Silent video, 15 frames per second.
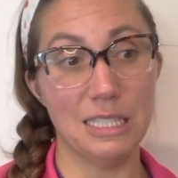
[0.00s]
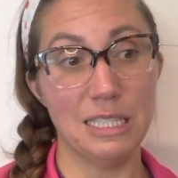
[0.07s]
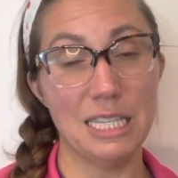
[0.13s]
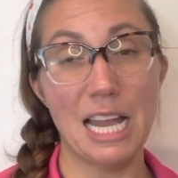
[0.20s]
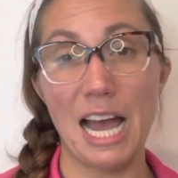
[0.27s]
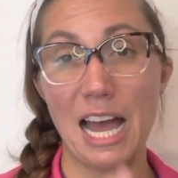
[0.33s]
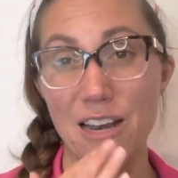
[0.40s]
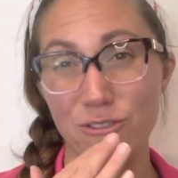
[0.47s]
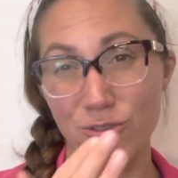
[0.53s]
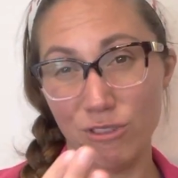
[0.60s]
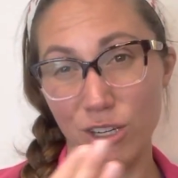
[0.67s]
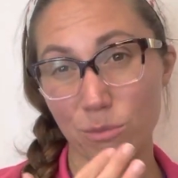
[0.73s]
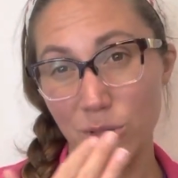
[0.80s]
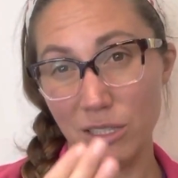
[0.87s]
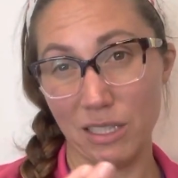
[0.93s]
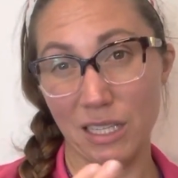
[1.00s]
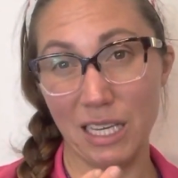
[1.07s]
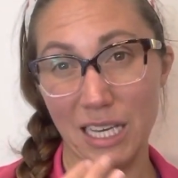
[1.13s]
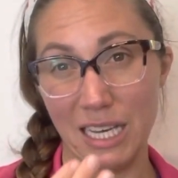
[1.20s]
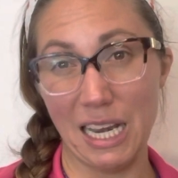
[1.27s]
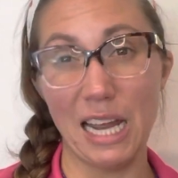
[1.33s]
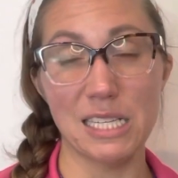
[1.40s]
not verbally
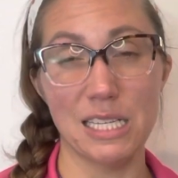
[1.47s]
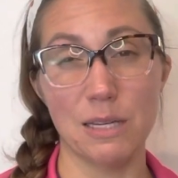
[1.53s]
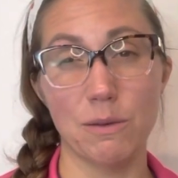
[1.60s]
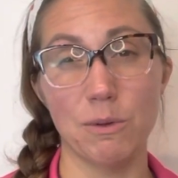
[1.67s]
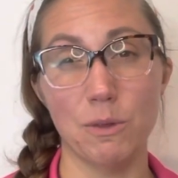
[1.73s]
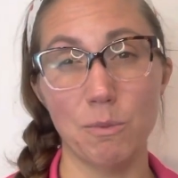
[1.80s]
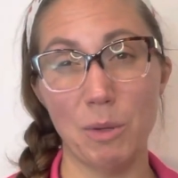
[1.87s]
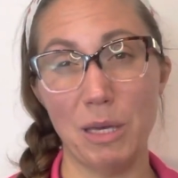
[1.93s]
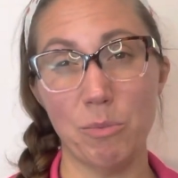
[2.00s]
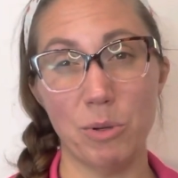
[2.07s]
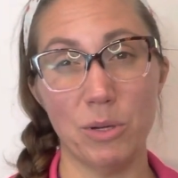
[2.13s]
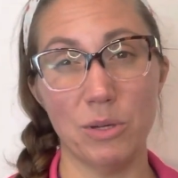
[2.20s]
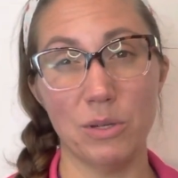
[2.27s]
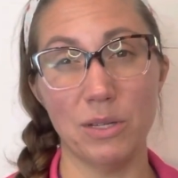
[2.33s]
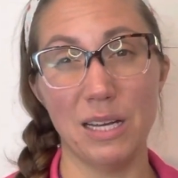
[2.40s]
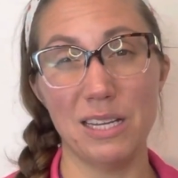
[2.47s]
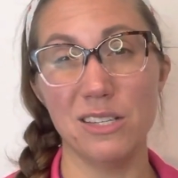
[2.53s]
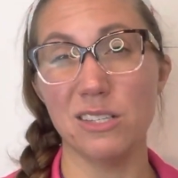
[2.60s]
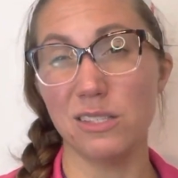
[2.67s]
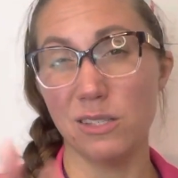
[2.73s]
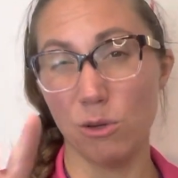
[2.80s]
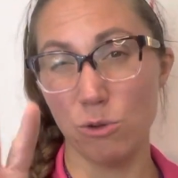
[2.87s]
connecting with people and
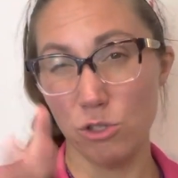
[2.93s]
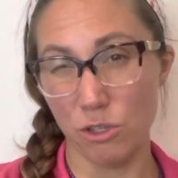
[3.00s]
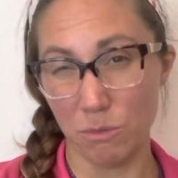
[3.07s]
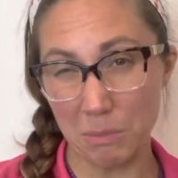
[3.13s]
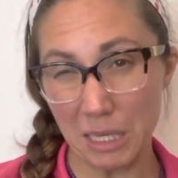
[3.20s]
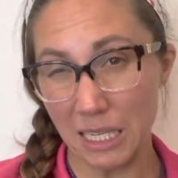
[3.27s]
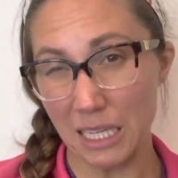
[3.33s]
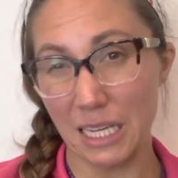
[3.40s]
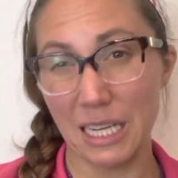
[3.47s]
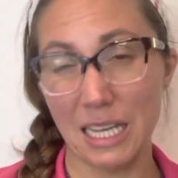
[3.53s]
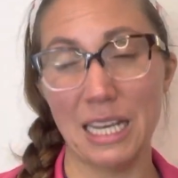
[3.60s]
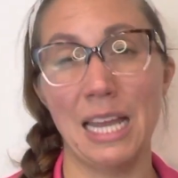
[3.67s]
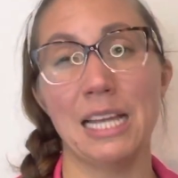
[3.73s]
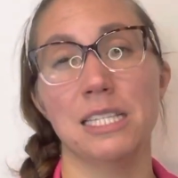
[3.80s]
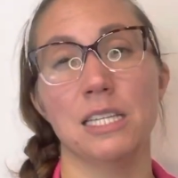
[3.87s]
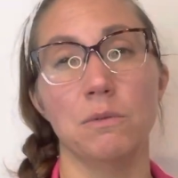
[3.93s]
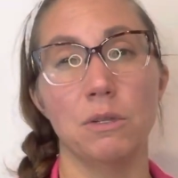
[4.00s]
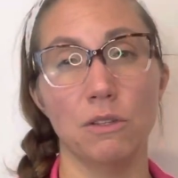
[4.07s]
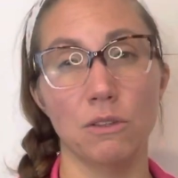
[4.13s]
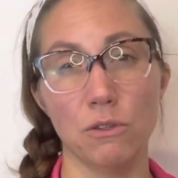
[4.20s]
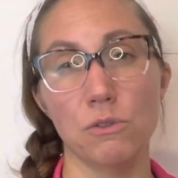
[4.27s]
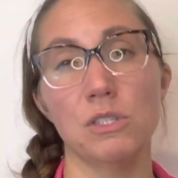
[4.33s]
just social media
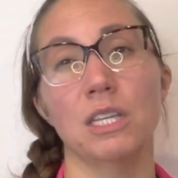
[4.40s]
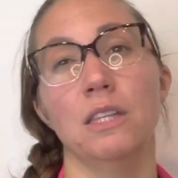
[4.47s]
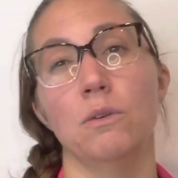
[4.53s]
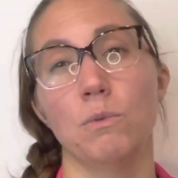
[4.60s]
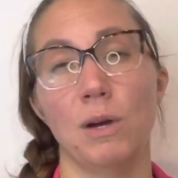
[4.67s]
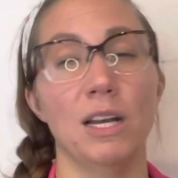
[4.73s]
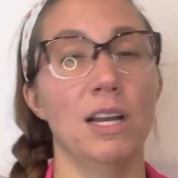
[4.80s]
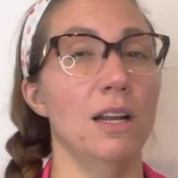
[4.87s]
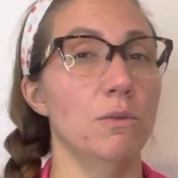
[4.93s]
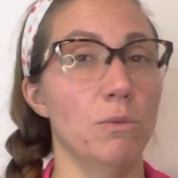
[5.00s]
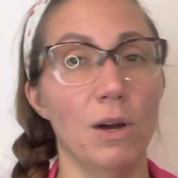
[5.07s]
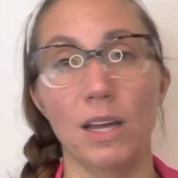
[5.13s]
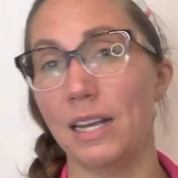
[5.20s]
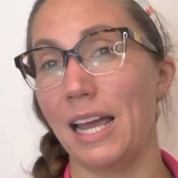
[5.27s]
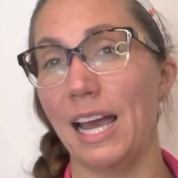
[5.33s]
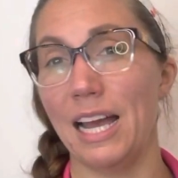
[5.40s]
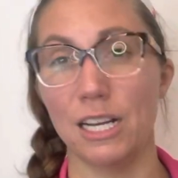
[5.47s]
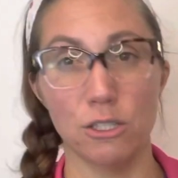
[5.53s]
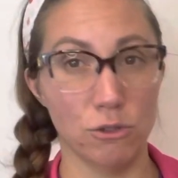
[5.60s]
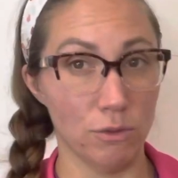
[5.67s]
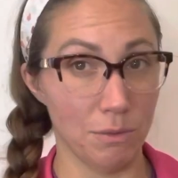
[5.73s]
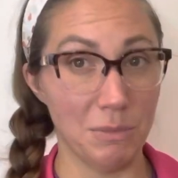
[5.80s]
connecting, losing the one-on-one,
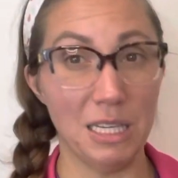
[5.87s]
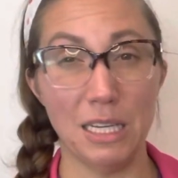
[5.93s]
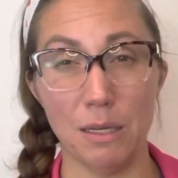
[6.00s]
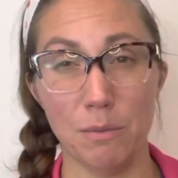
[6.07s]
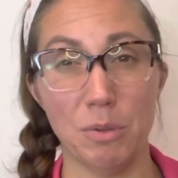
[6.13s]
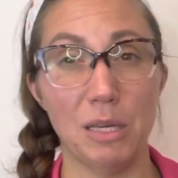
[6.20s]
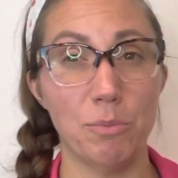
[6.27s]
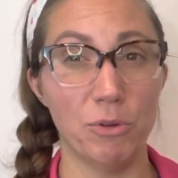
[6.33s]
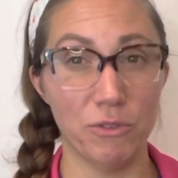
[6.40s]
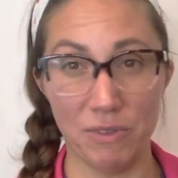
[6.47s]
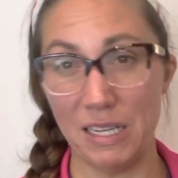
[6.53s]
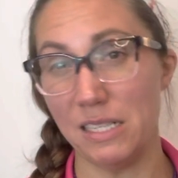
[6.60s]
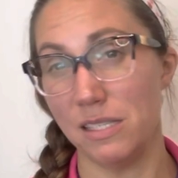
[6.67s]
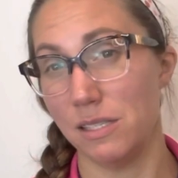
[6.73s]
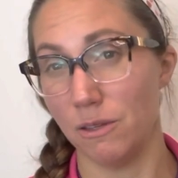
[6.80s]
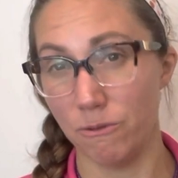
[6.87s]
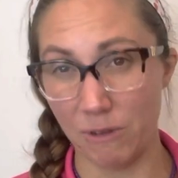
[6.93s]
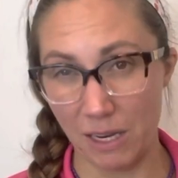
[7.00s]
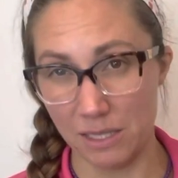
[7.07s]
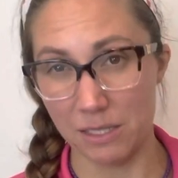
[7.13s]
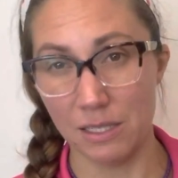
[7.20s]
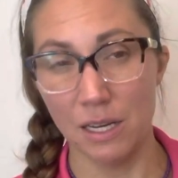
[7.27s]
actual meeting people
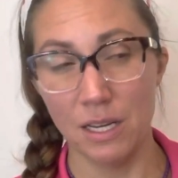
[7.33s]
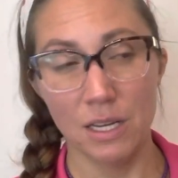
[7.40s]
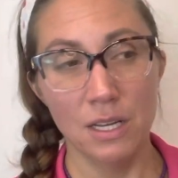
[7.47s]
face-to-face.